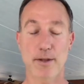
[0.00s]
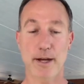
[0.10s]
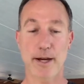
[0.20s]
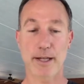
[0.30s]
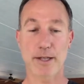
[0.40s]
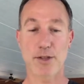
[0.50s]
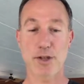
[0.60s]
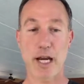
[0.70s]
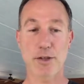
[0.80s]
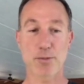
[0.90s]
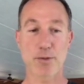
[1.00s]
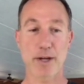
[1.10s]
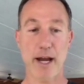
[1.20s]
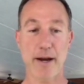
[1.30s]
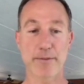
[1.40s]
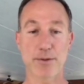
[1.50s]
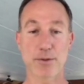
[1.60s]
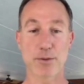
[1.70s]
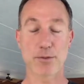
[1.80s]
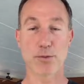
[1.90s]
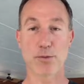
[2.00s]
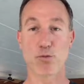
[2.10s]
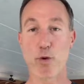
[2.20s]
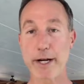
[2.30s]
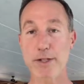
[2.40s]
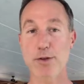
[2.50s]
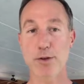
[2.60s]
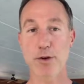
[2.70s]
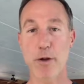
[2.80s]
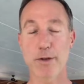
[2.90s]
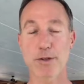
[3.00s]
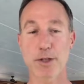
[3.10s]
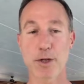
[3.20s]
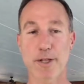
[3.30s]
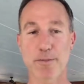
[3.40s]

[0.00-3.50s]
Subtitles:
Exchanges would have to register all these securities,